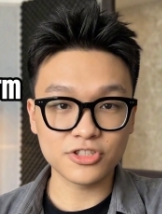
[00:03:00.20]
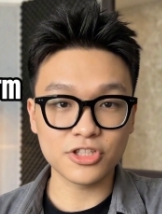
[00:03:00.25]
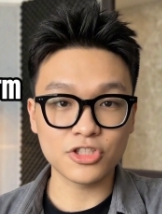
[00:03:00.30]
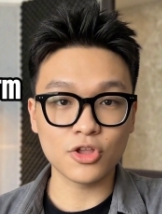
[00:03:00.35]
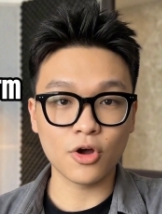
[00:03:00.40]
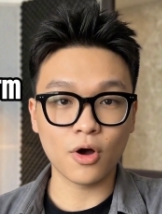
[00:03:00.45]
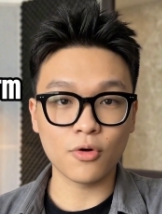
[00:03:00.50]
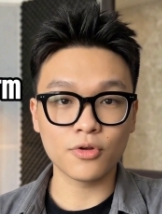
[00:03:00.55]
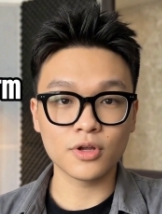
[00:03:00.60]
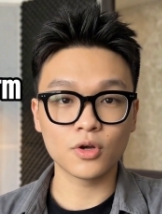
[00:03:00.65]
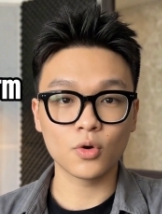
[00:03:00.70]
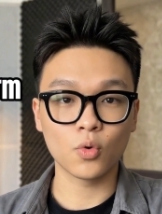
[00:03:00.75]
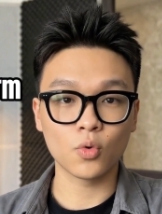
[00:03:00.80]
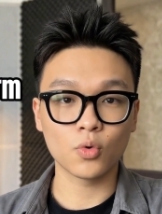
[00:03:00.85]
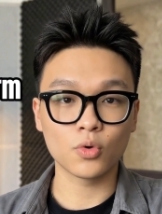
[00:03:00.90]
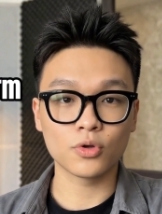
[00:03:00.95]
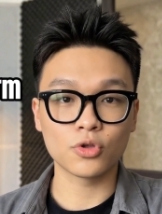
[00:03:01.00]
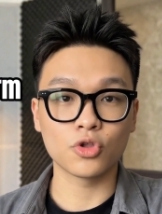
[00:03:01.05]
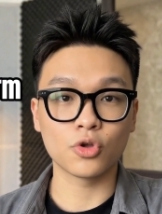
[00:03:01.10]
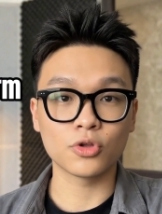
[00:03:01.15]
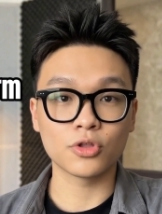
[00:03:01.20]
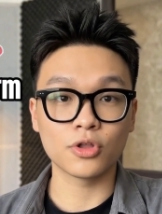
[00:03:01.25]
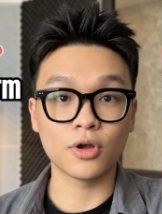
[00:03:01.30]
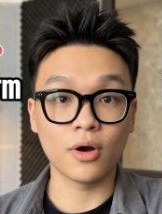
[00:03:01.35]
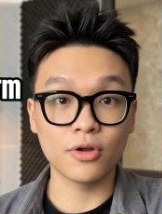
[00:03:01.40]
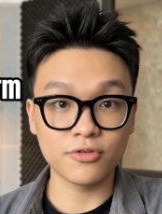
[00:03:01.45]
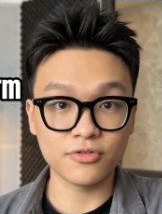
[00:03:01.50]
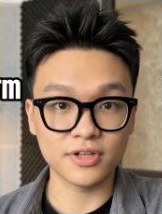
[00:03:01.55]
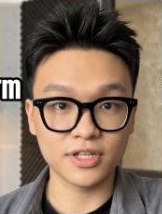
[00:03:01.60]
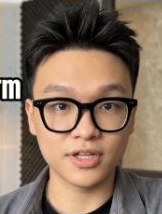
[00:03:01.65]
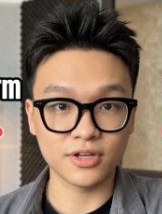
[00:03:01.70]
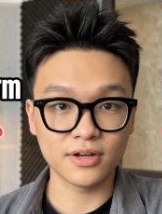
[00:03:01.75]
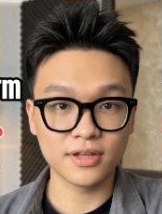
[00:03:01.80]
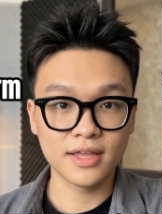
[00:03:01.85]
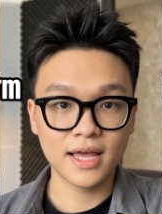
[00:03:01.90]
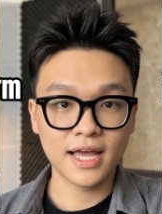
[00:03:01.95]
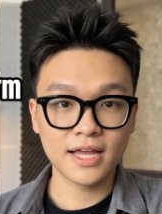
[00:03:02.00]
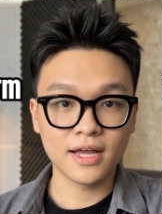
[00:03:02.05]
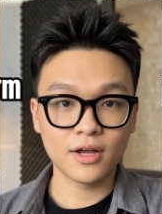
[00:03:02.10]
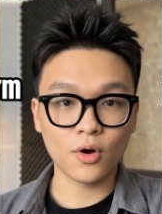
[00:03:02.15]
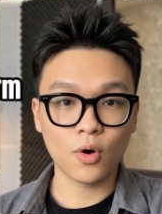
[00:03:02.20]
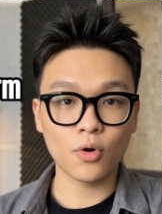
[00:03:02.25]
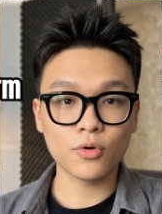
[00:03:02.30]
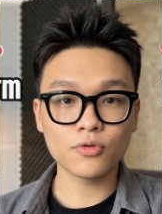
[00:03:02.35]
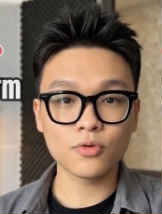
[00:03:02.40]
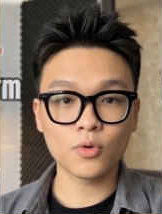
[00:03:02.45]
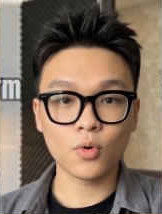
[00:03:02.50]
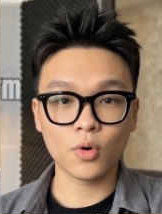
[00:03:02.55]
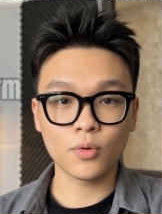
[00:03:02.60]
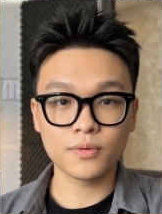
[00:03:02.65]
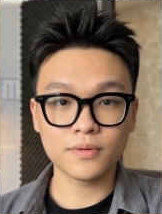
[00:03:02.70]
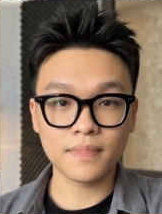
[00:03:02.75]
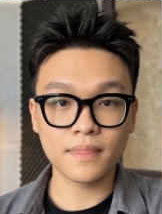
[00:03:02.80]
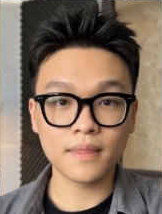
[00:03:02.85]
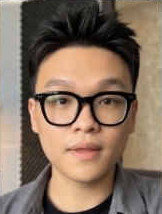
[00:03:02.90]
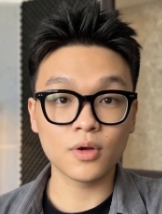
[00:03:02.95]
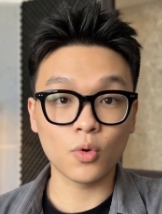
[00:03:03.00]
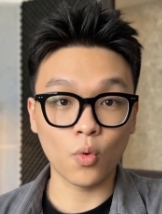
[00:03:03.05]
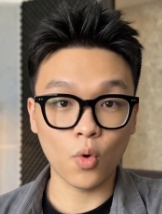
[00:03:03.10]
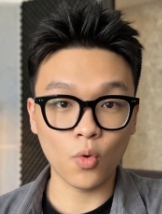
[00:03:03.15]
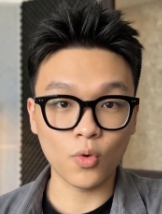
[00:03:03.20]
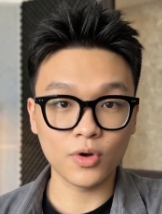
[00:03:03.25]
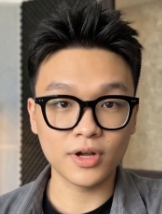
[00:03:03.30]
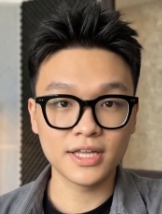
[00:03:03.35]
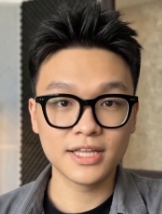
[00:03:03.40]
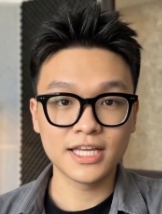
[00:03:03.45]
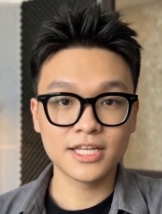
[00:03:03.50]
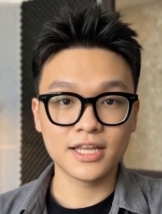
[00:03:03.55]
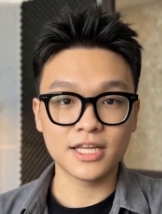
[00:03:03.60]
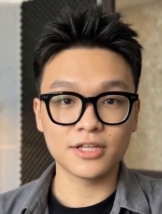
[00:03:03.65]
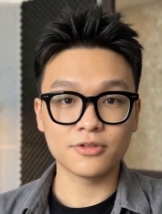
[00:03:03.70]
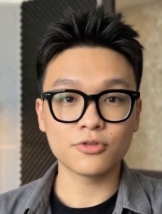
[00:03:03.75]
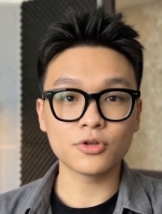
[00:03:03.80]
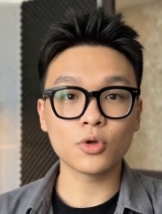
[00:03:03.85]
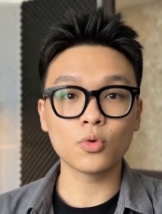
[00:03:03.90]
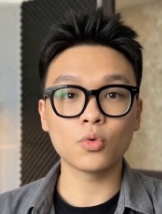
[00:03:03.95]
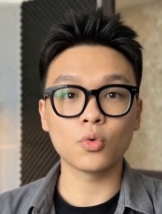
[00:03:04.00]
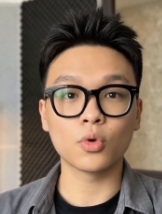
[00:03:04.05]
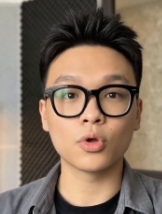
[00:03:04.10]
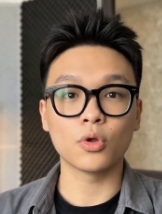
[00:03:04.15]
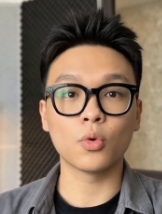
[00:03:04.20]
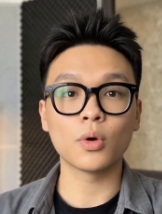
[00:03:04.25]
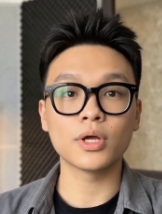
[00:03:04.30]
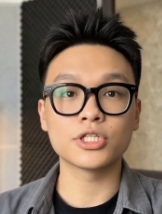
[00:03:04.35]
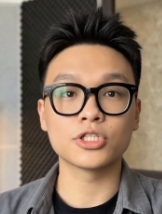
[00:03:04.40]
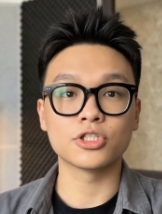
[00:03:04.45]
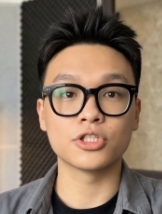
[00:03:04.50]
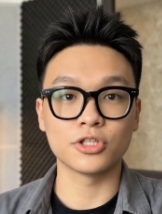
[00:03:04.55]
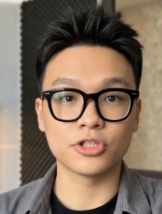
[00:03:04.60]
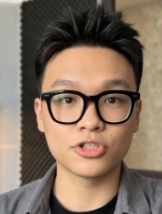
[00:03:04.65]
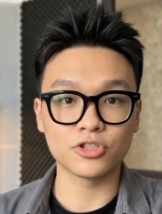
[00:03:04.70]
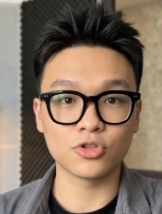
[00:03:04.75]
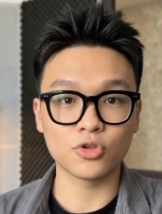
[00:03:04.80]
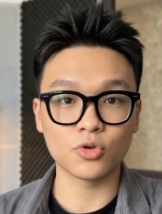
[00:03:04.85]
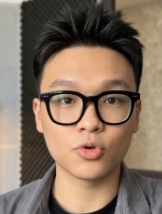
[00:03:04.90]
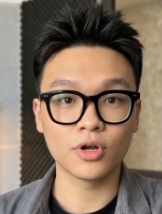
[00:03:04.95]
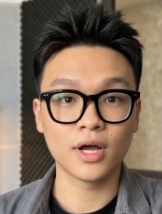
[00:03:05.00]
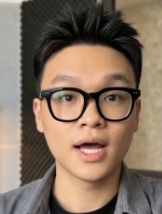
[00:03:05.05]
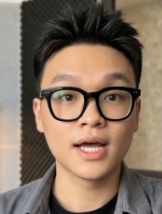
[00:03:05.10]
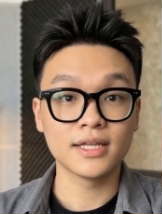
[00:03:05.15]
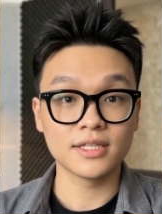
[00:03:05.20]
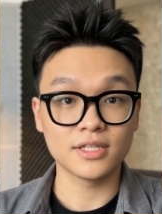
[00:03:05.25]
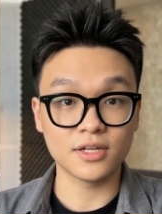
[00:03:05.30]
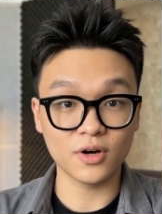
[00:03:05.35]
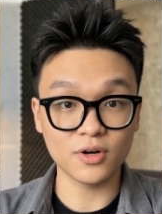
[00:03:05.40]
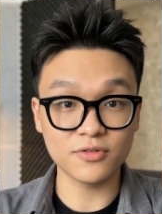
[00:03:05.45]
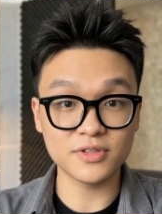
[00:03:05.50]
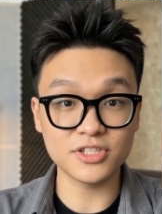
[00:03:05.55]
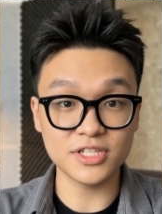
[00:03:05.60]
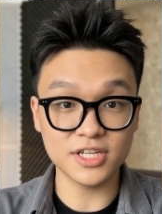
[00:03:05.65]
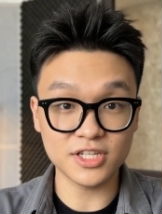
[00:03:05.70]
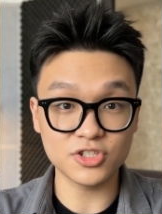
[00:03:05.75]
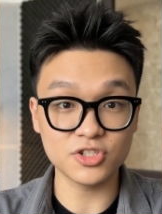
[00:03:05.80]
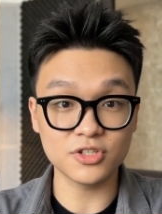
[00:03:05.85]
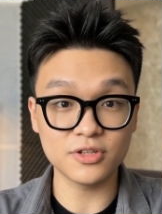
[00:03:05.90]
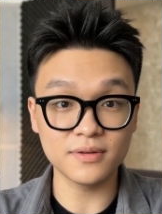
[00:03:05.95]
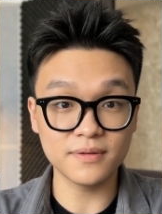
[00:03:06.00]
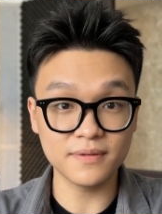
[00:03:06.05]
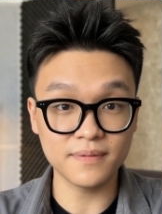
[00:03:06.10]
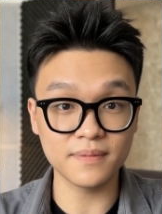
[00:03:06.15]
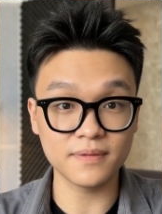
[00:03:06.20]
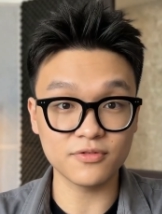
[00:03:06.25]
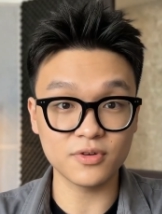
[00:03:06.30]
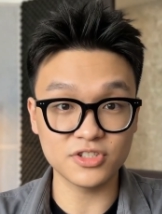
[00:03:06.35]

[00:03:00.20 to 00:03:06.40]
discovery call should not feel like a long form. You only need a few good questions to guide the conversation. For